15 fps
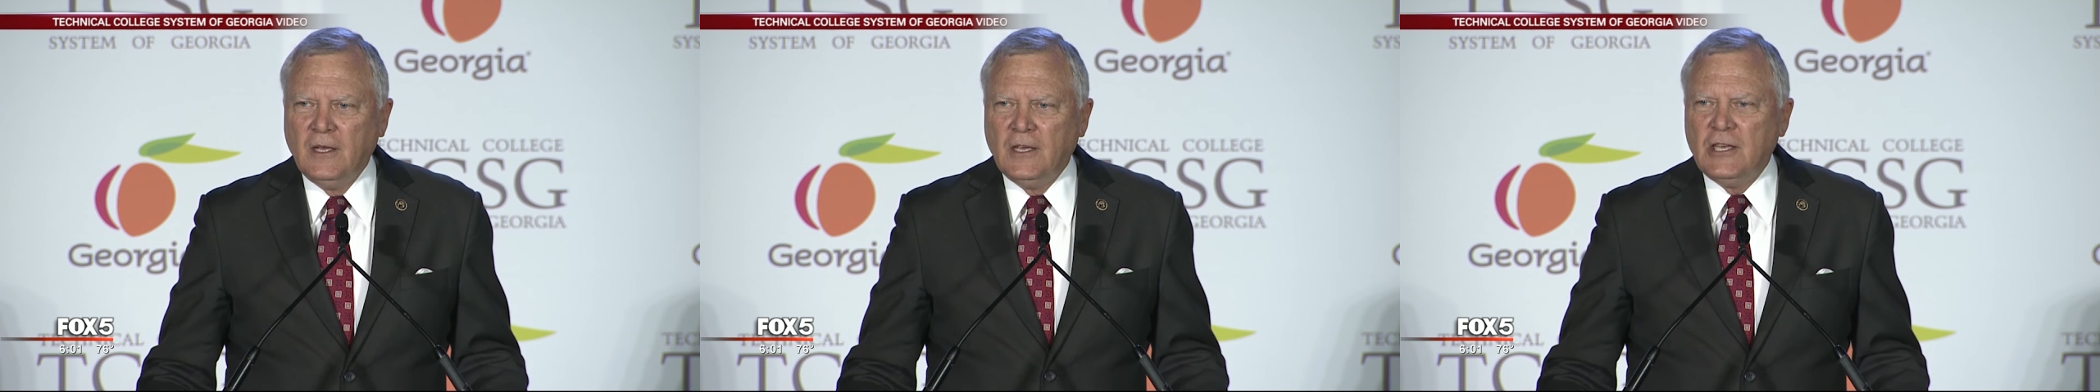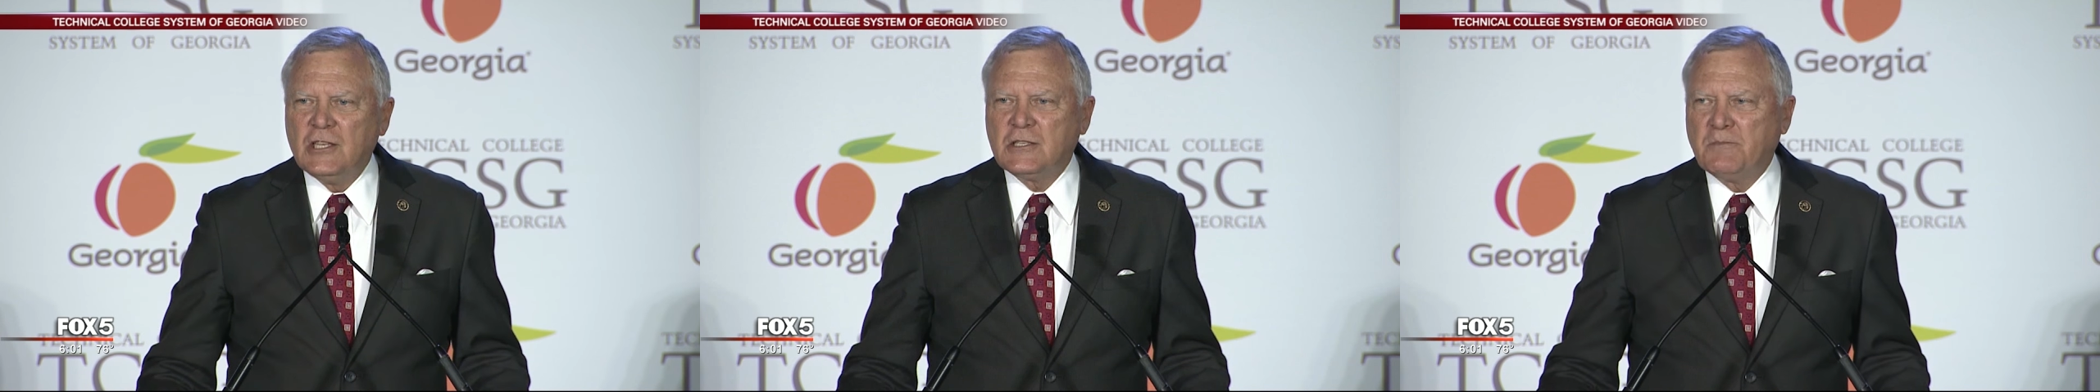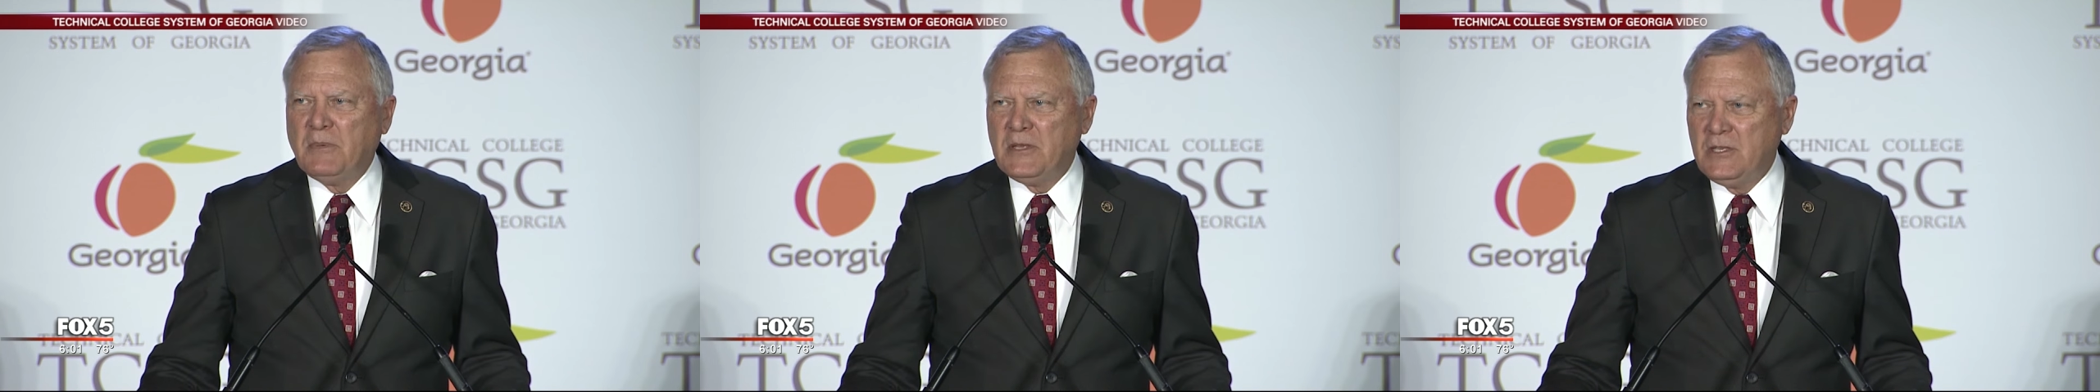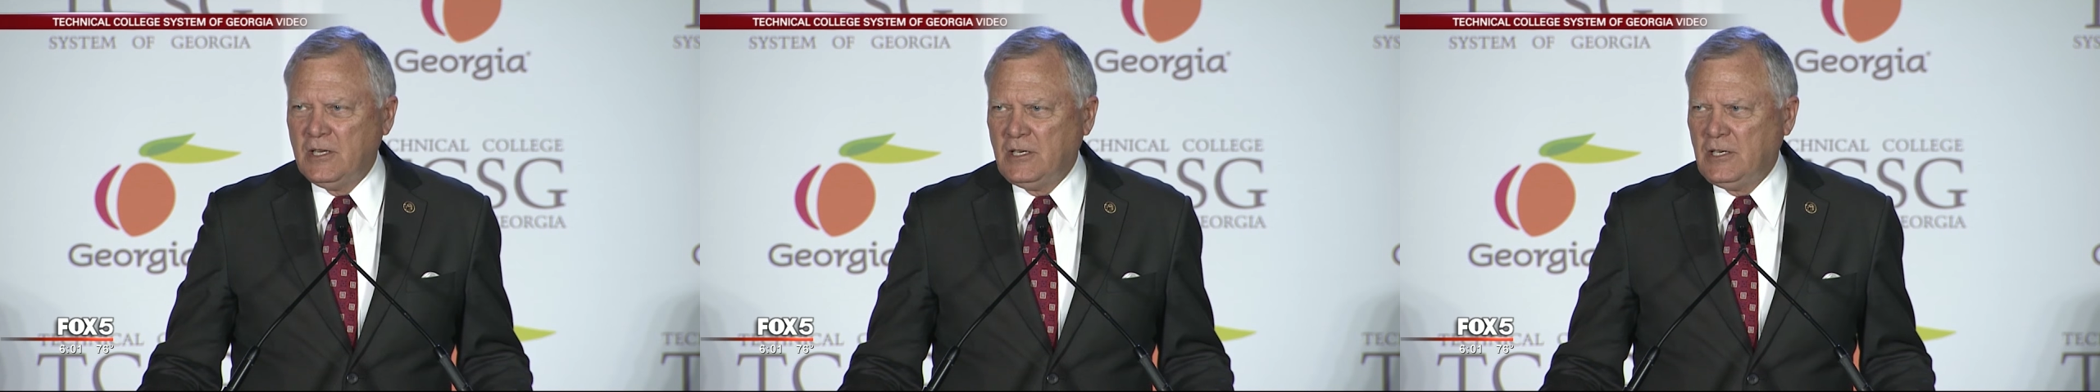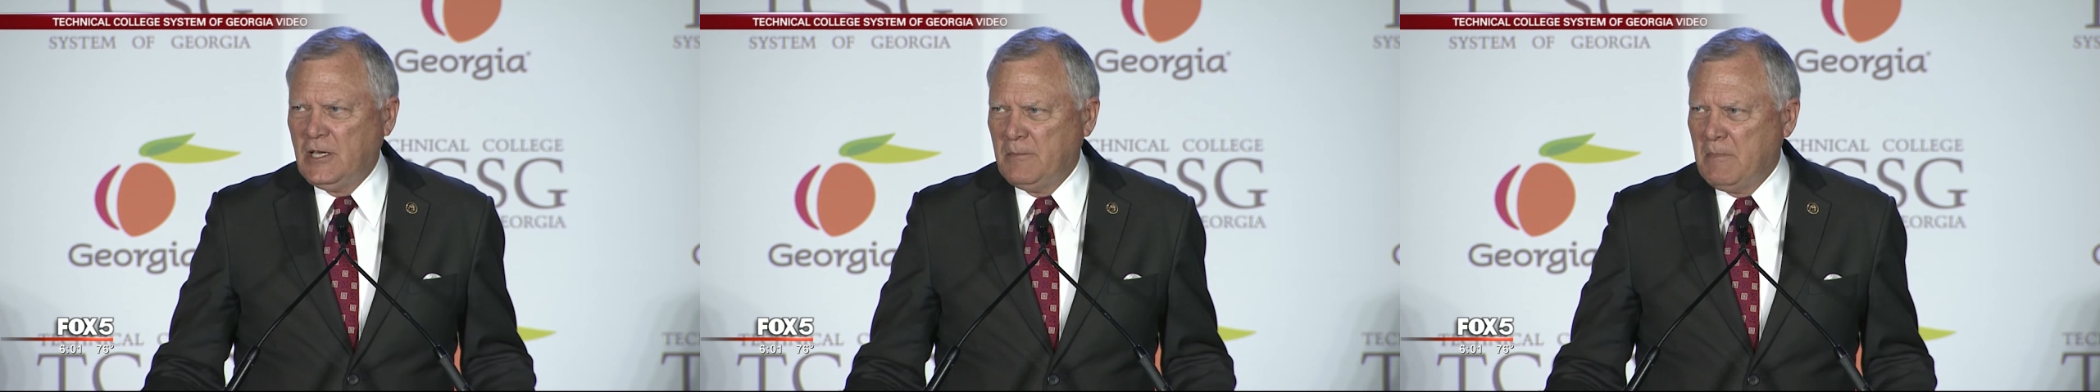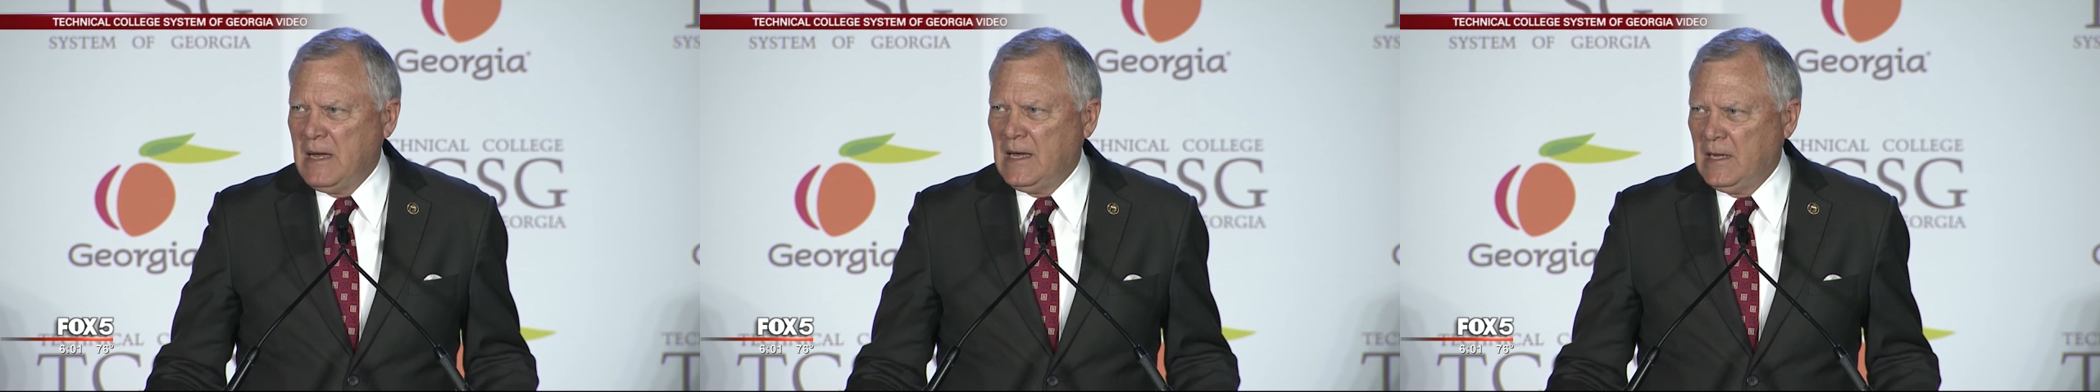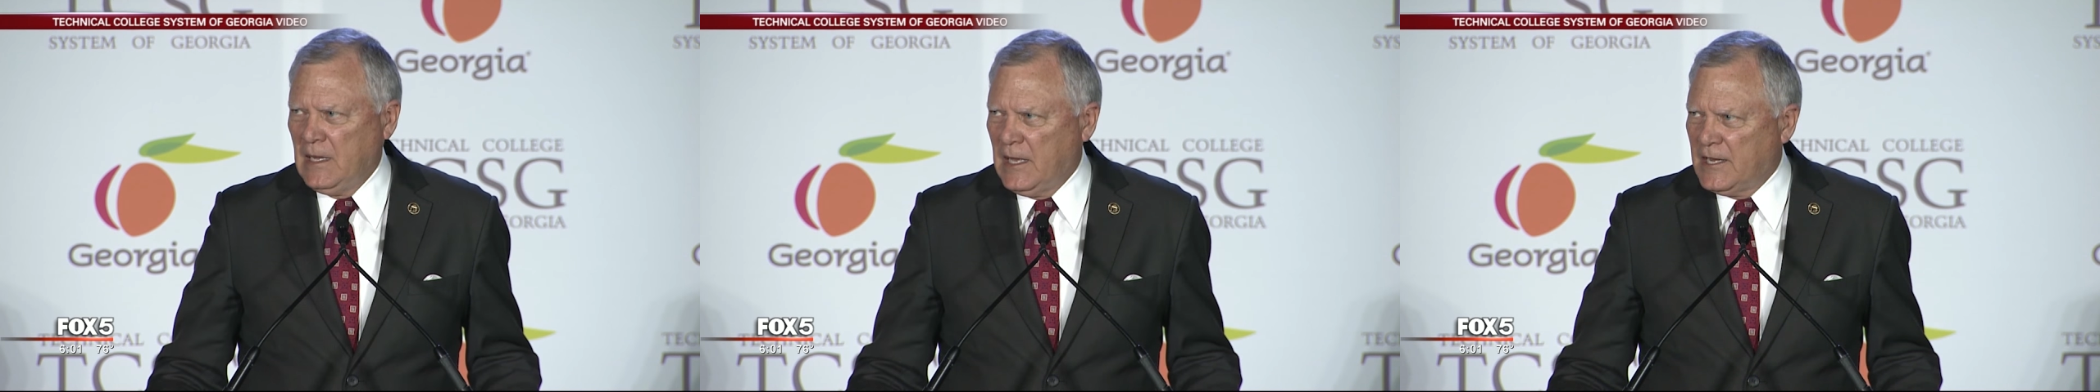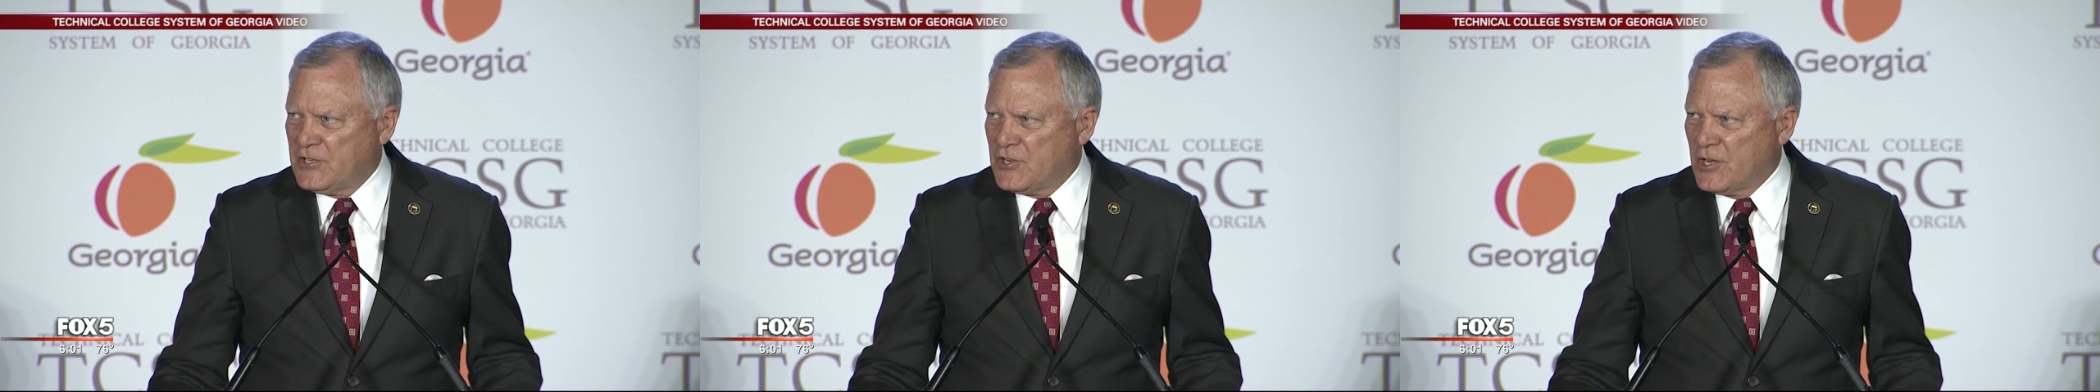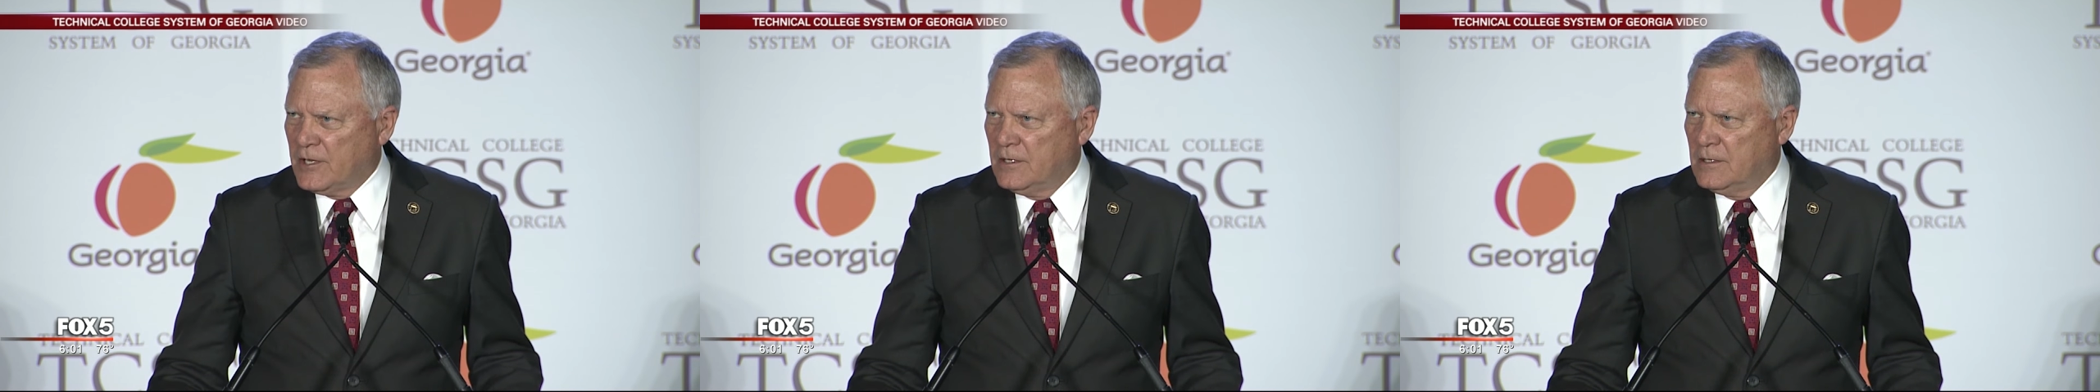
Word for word: is beyond my logic.